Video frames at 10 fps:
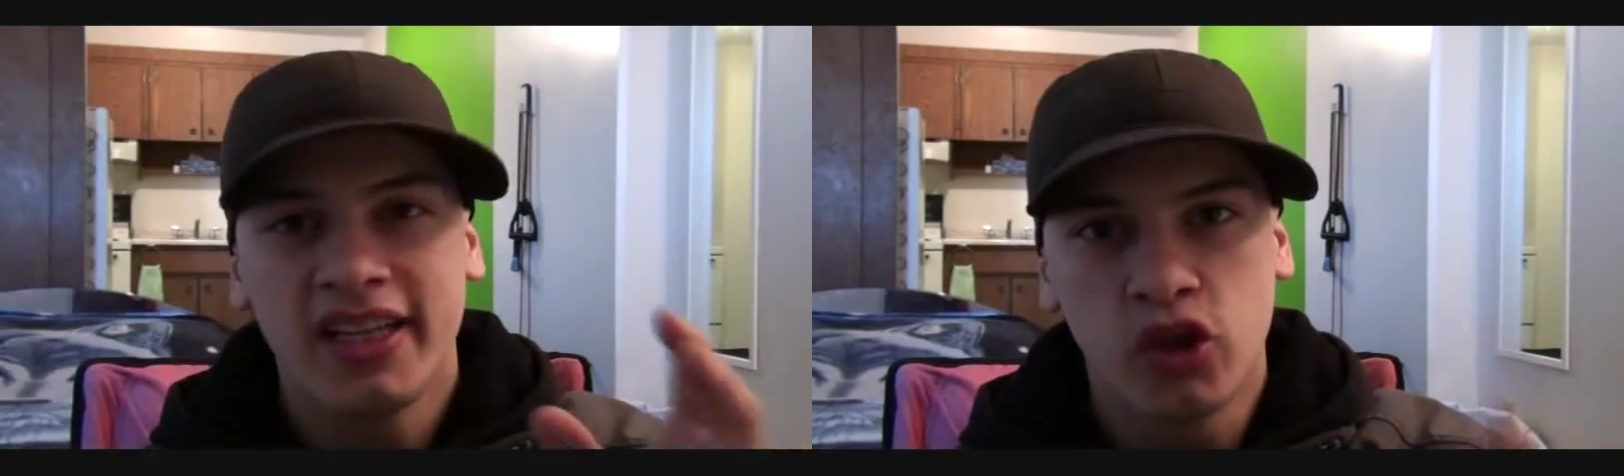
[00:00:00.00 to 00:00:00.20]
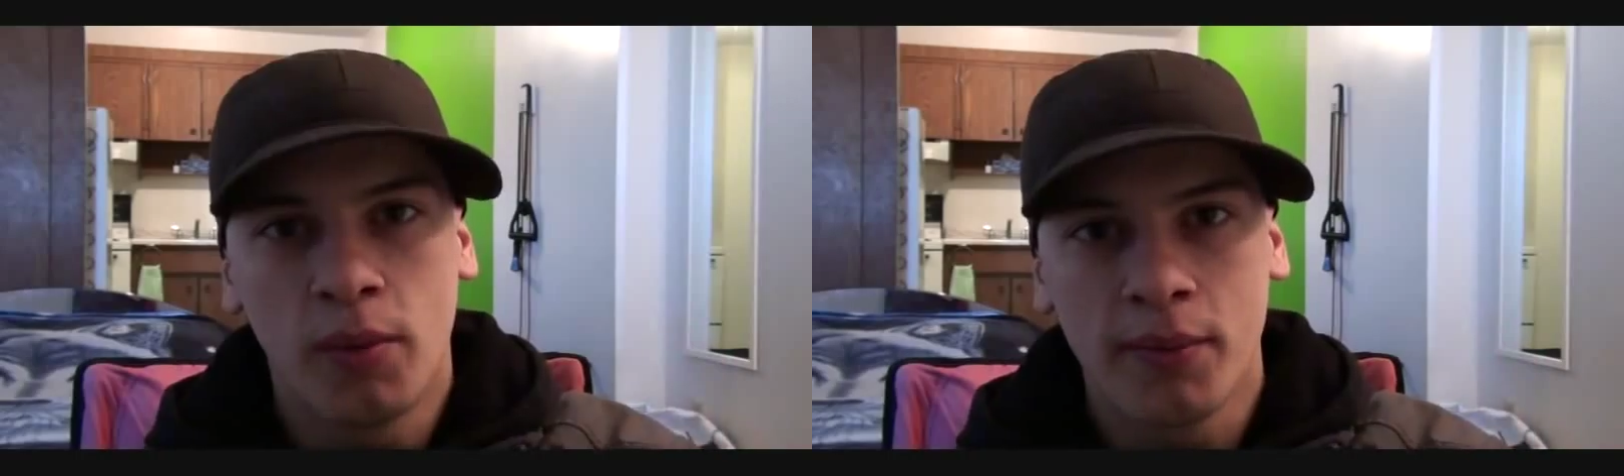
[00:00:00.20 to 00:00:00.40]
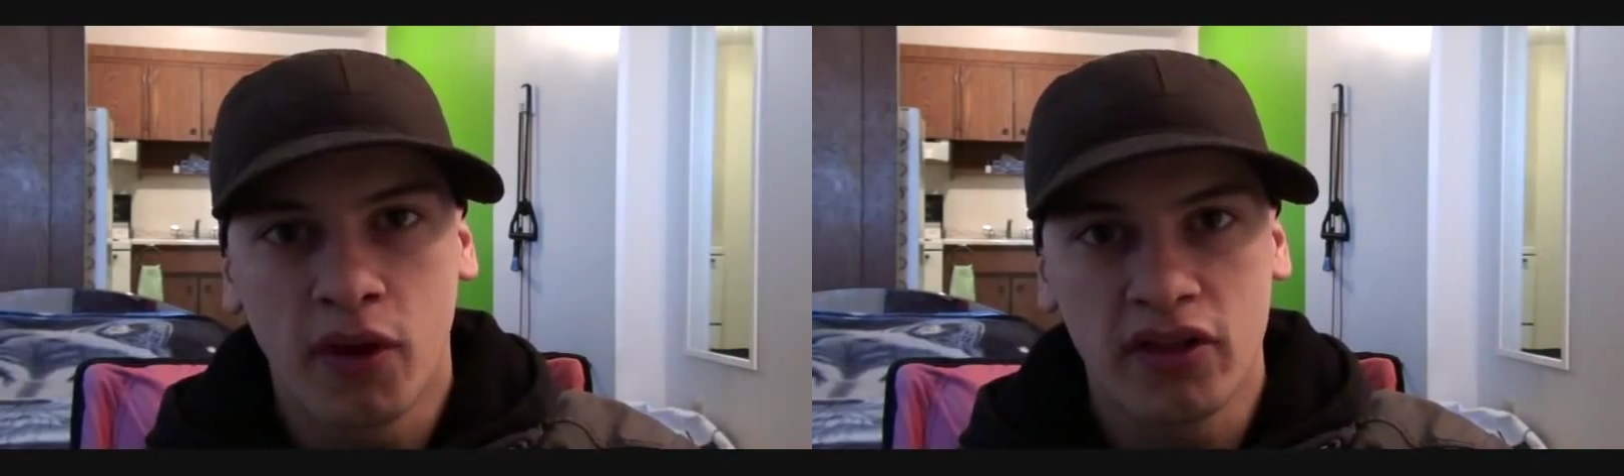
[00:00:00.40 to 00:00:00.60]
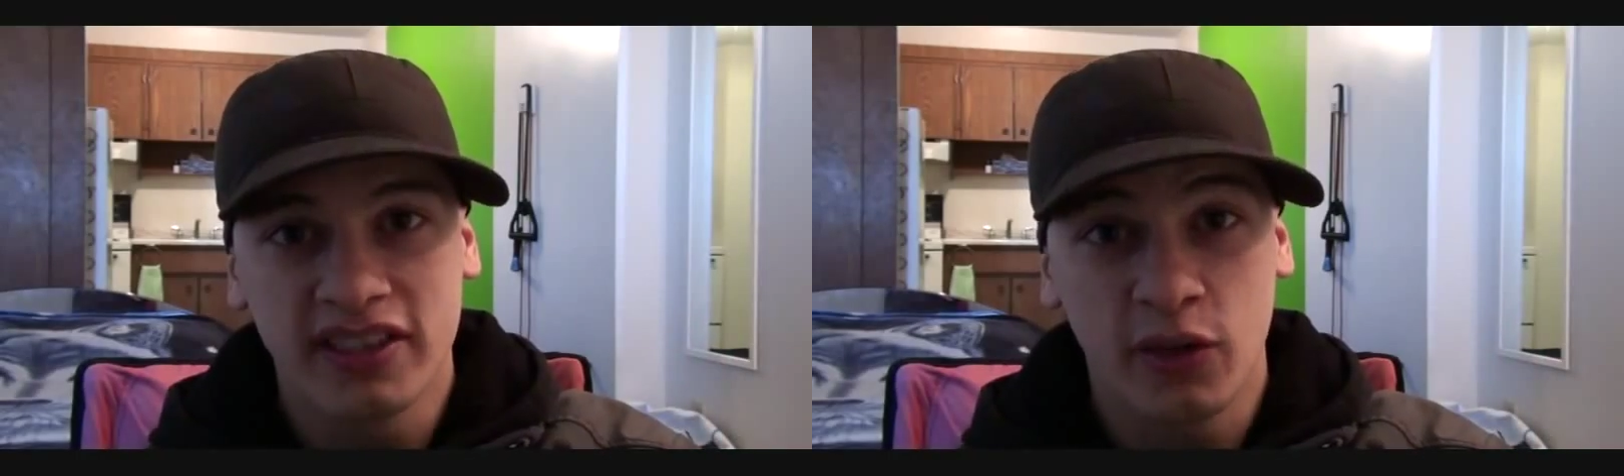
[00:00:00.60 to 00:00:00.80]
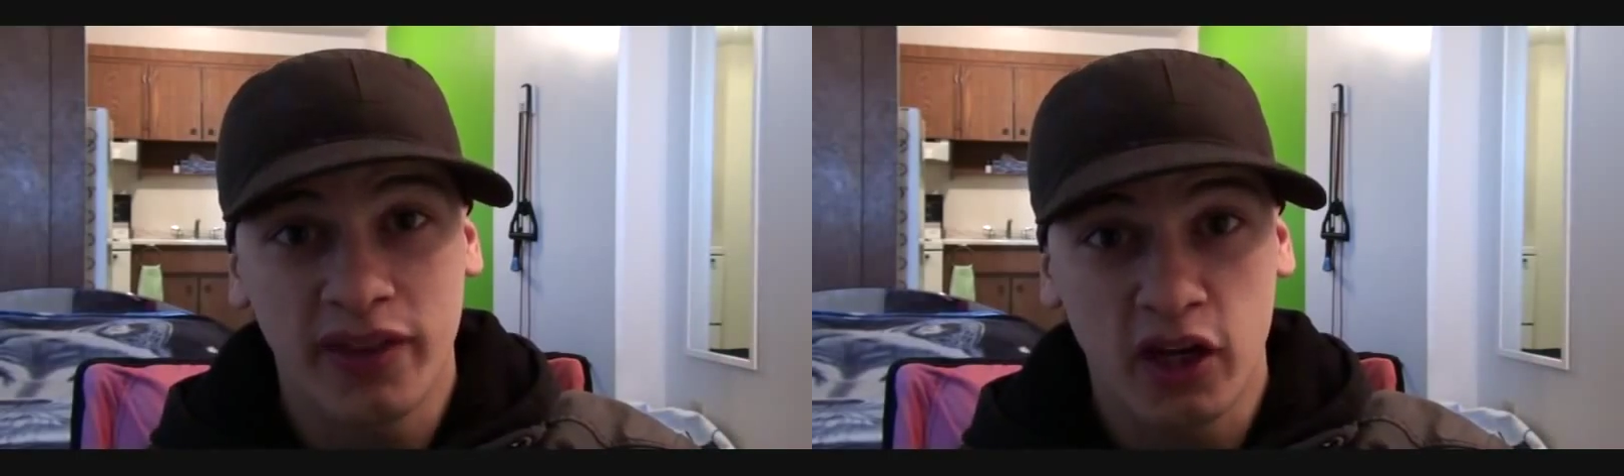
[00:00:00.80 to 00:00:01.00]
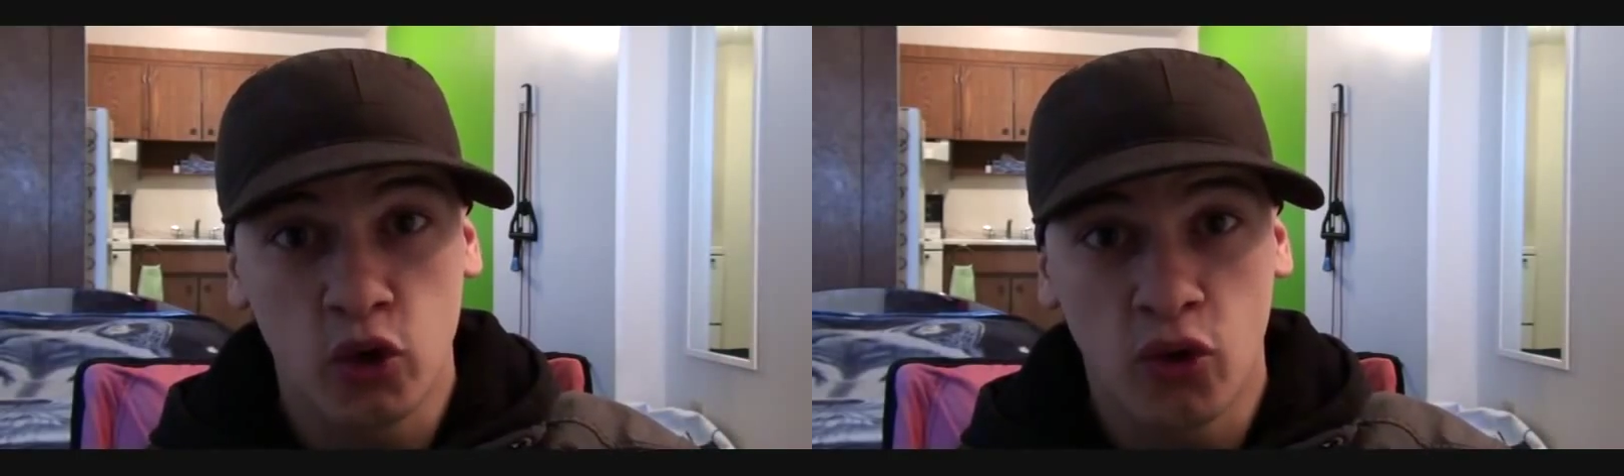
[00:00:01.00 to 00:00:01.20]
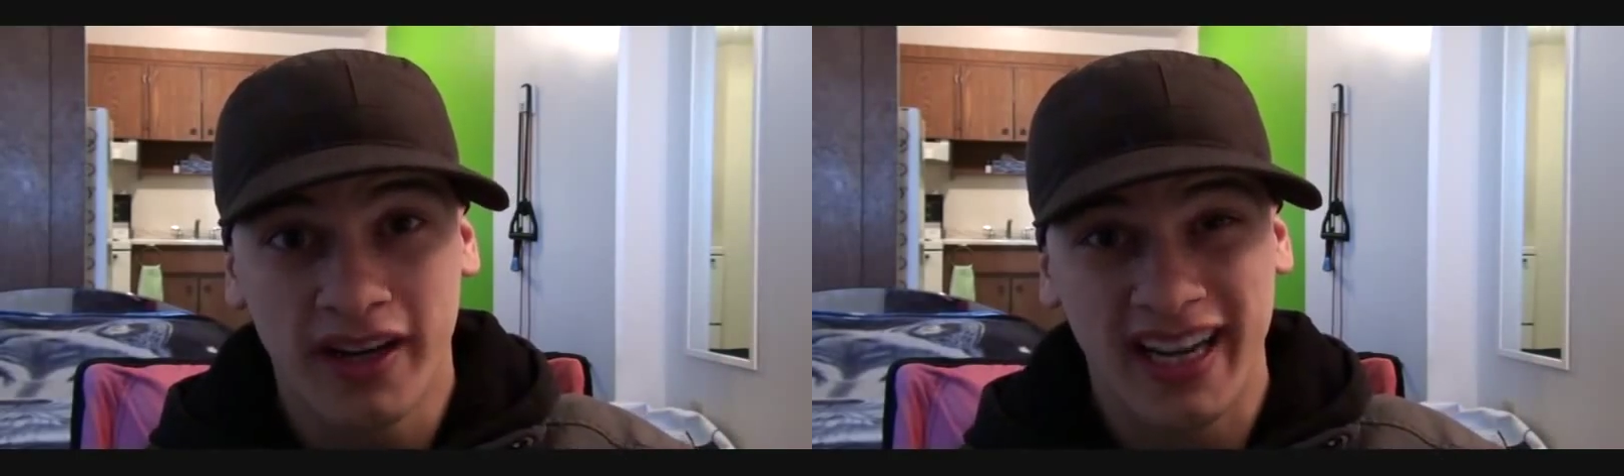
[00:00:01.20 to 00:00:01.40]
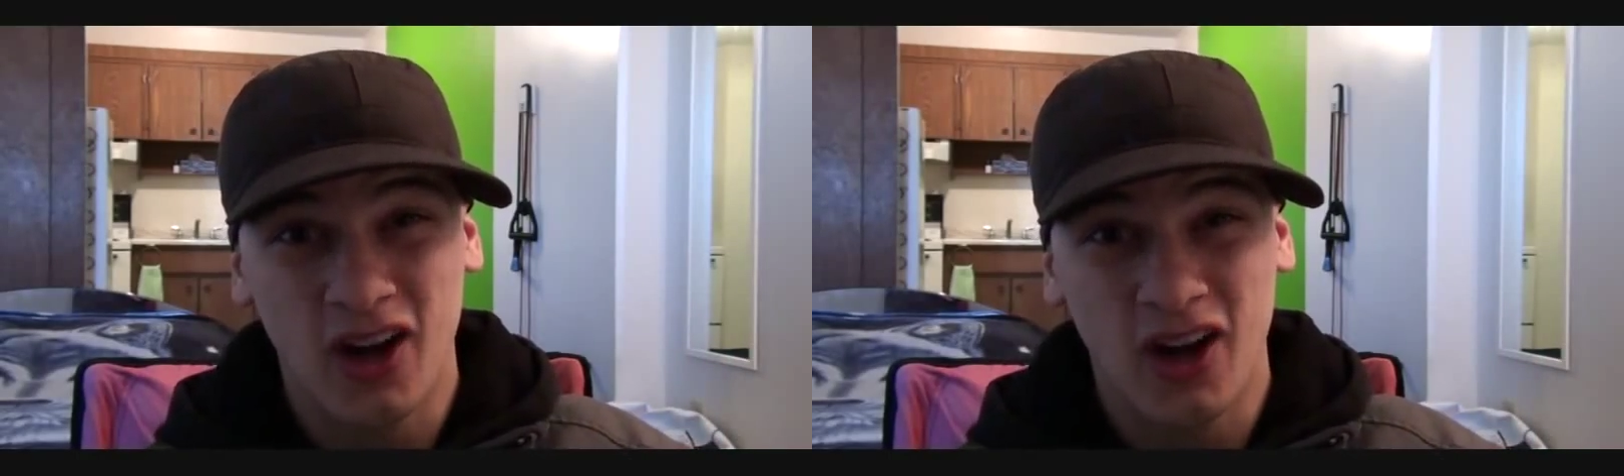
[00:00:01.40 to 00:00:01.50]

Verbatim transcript: And to all my brothers out there who work